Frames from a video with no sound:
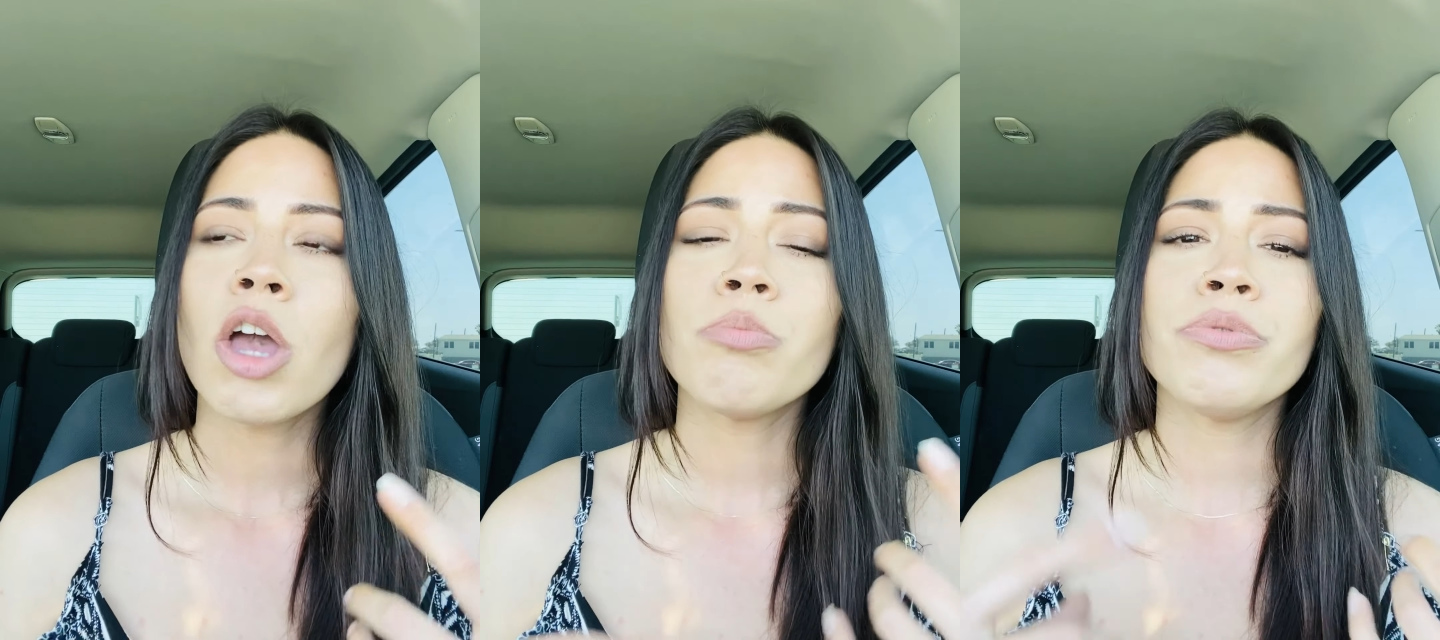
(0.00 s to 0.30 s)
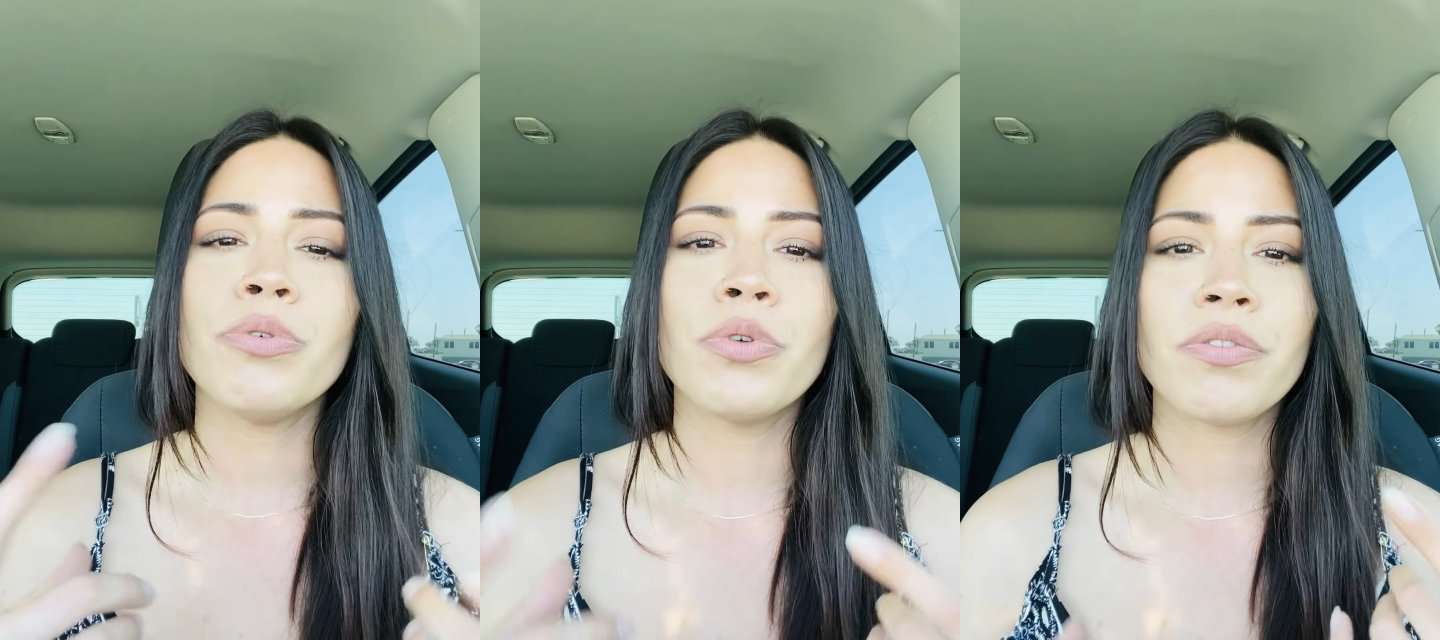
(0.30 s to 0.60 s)

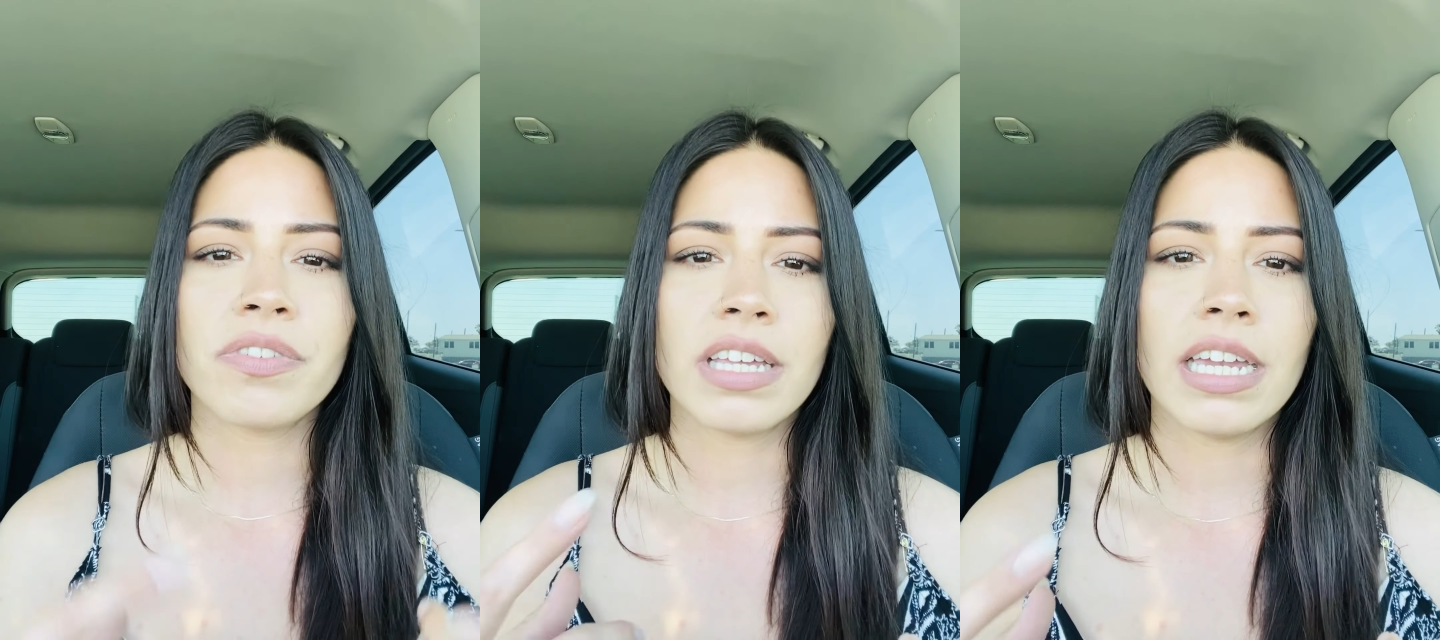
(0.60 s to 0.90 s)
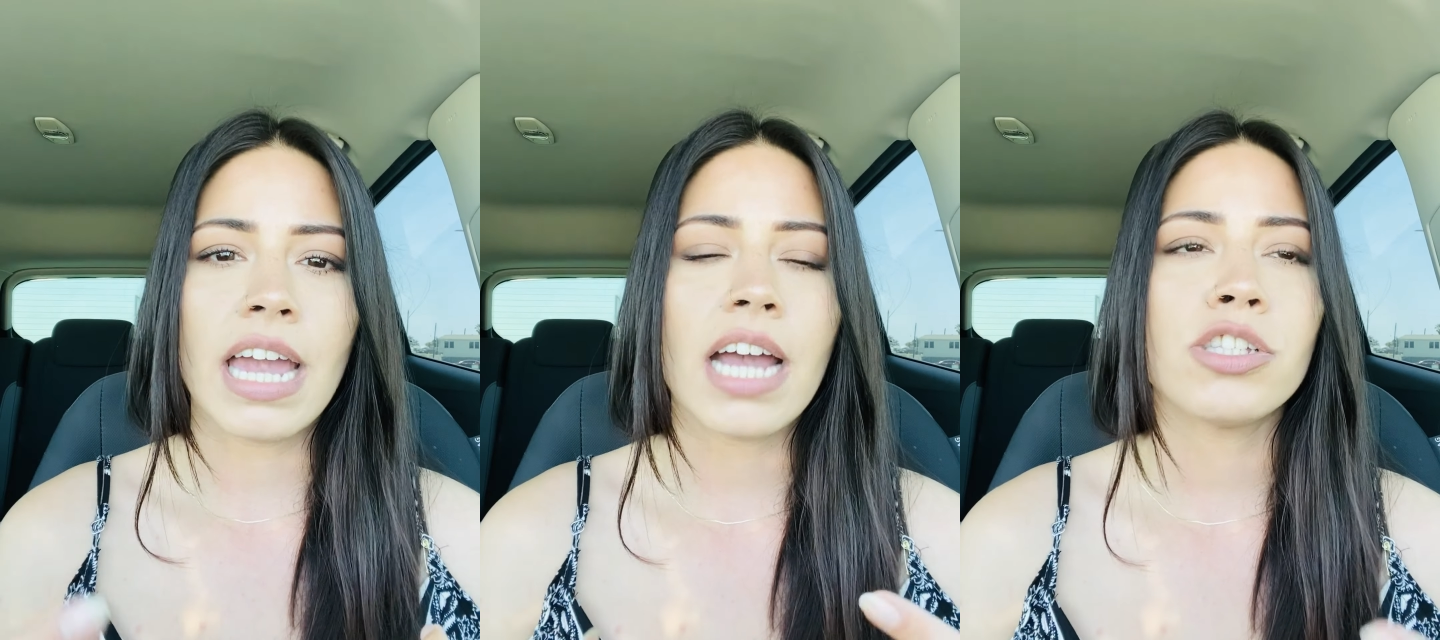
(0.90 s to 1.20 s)

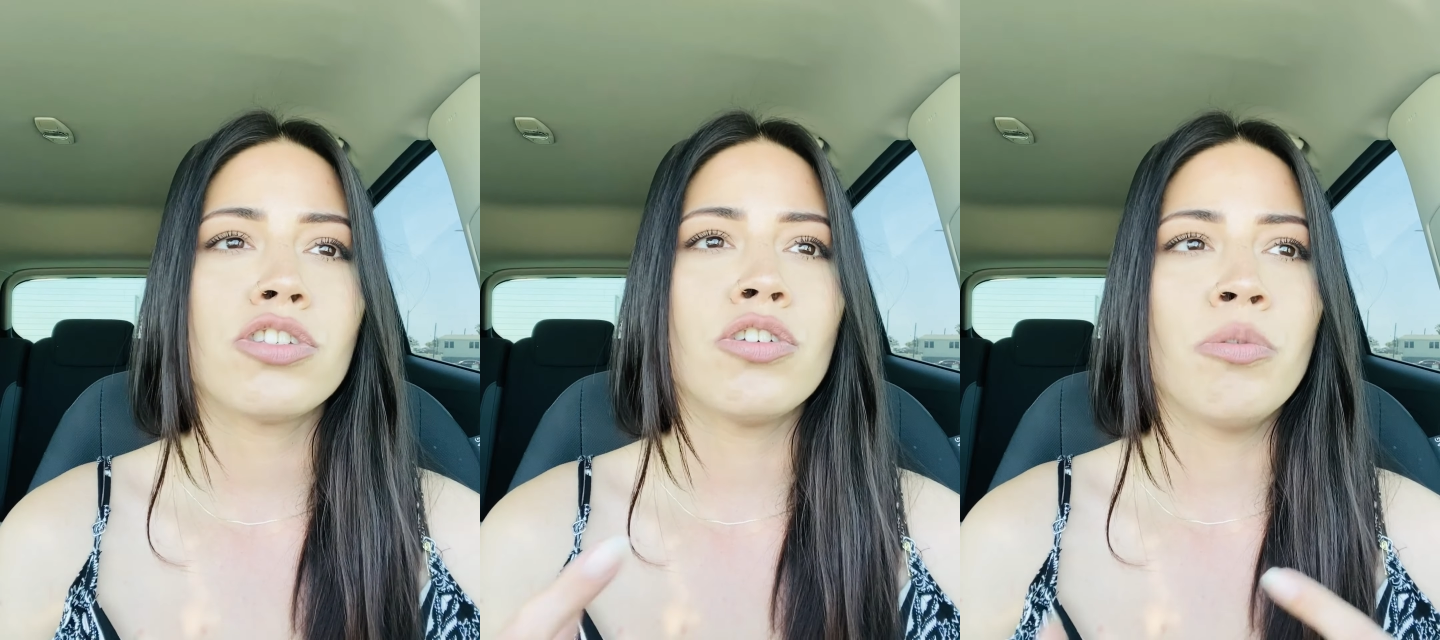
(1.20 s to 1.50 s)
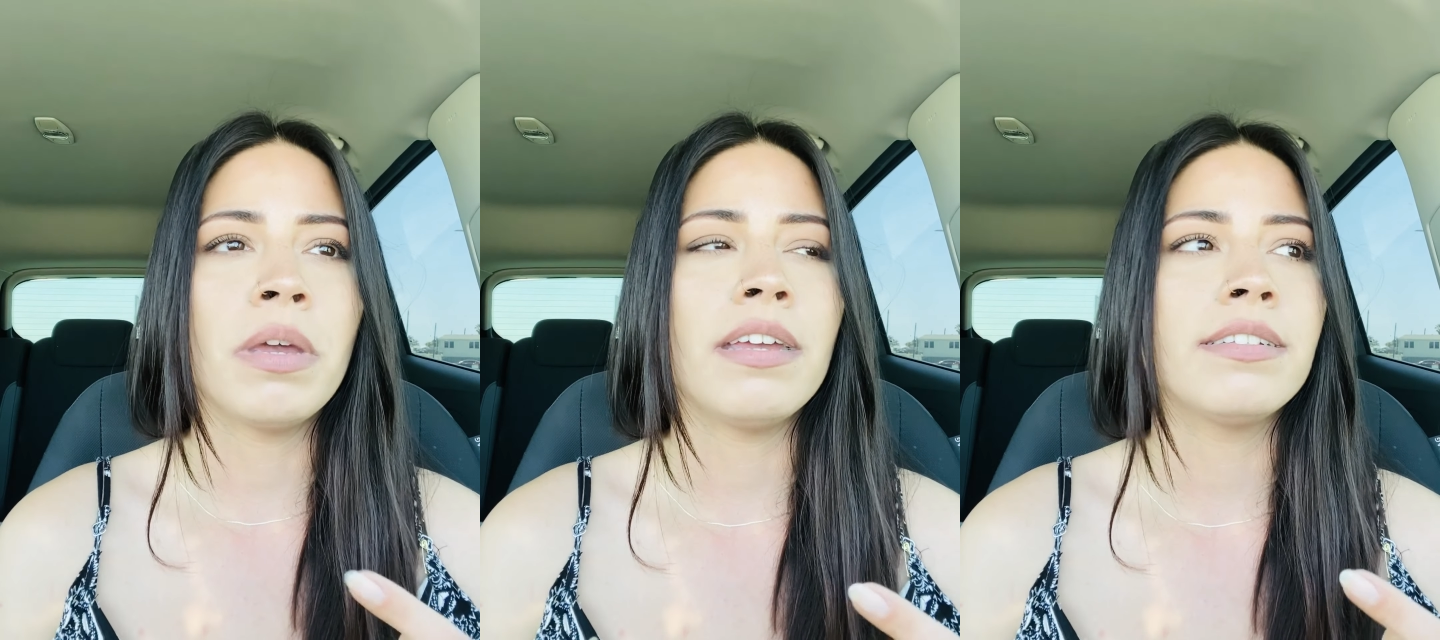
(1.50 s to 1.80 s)
beautifully as
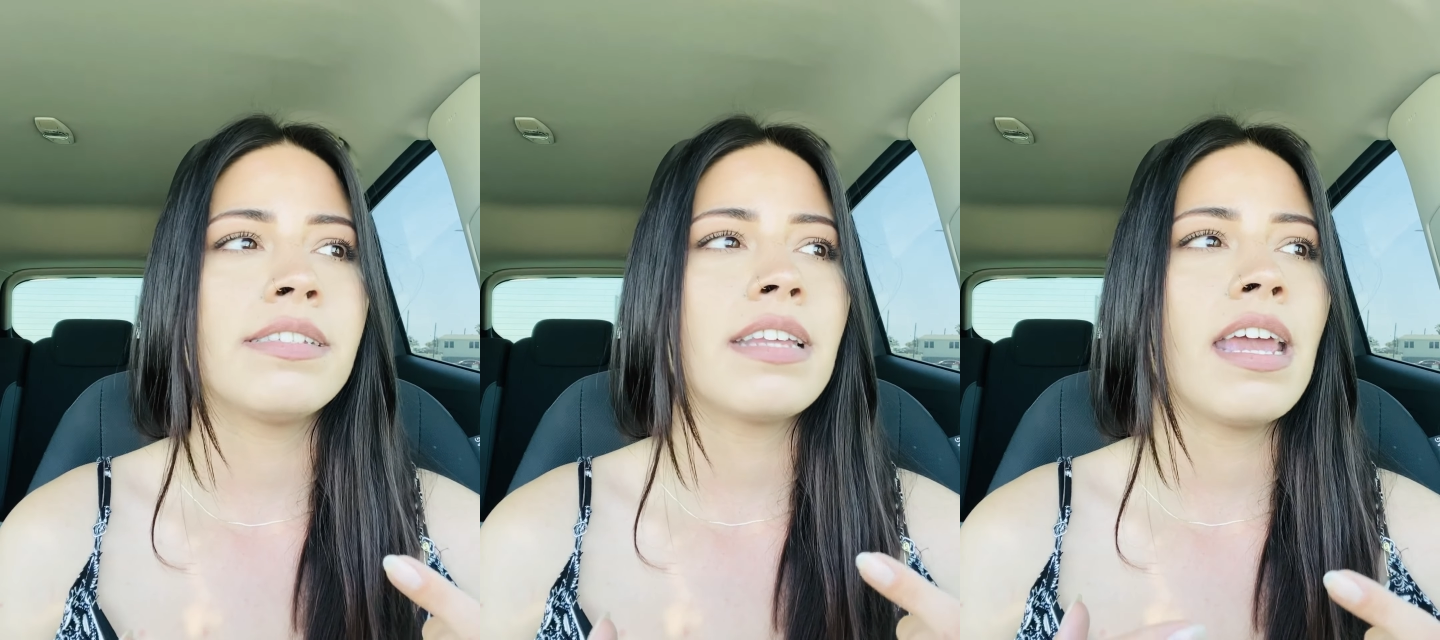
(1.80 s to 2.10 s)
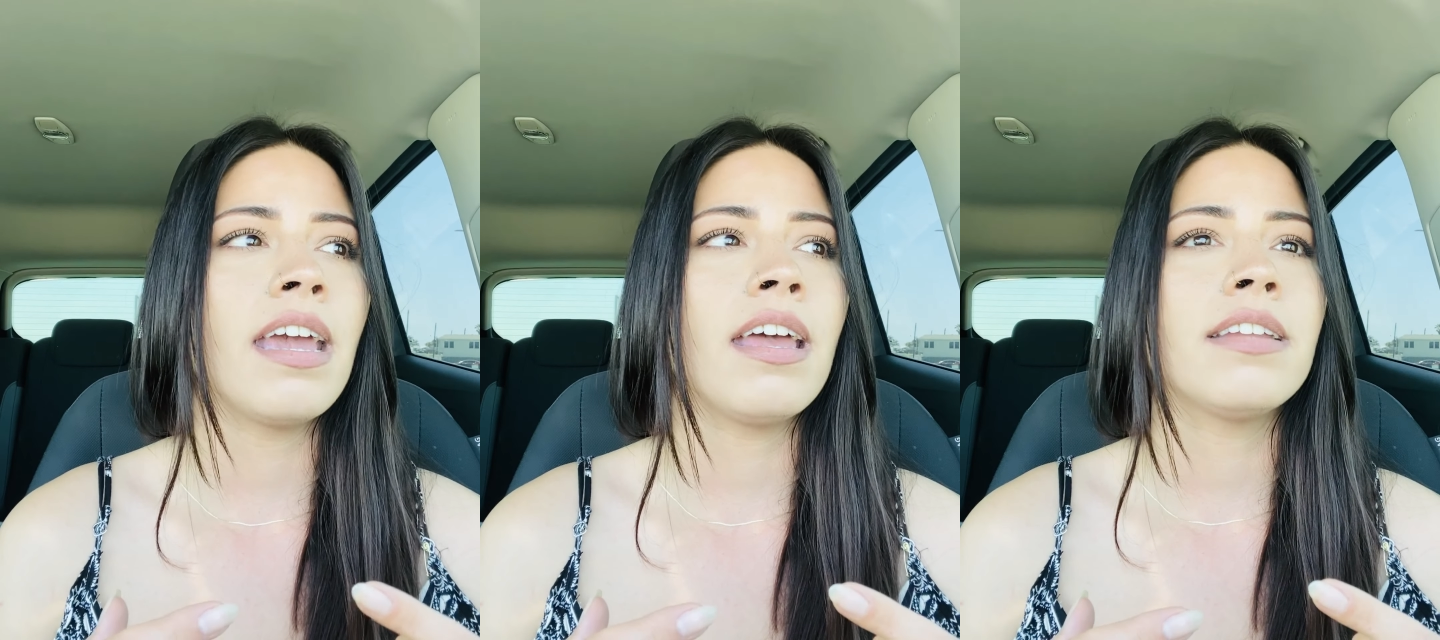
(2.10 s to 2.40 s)
humans
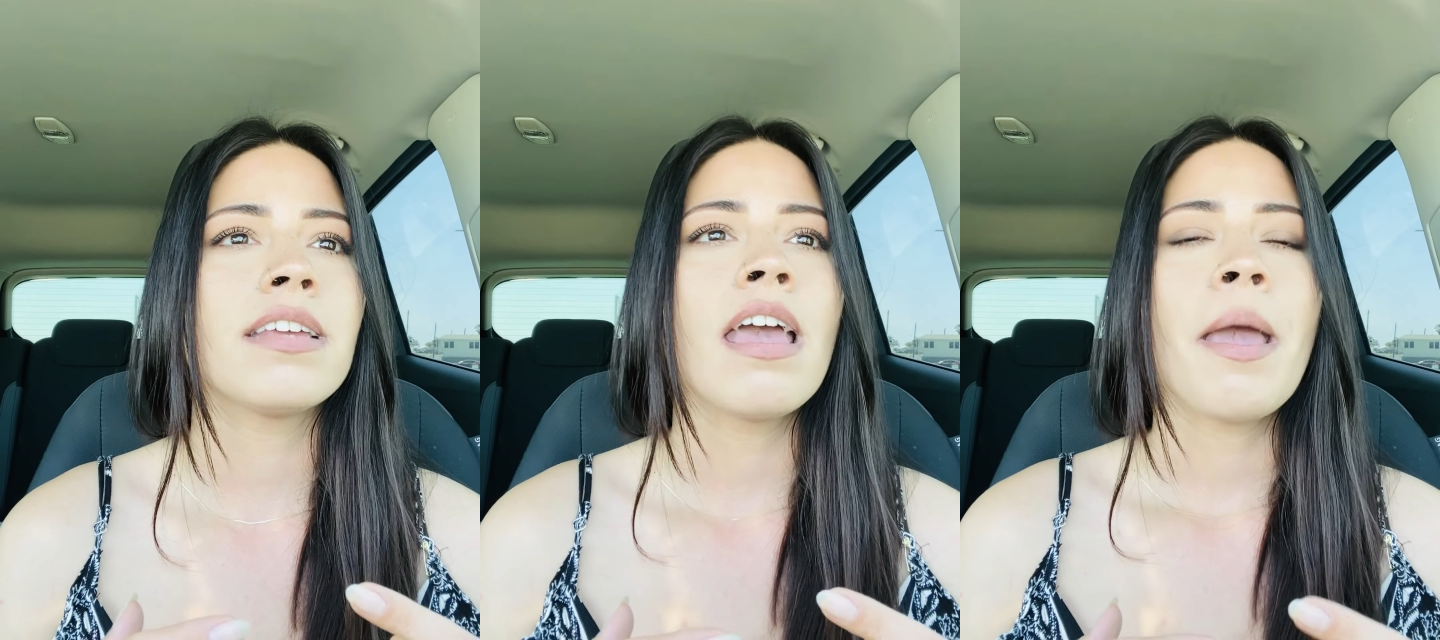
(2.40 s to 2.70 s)
and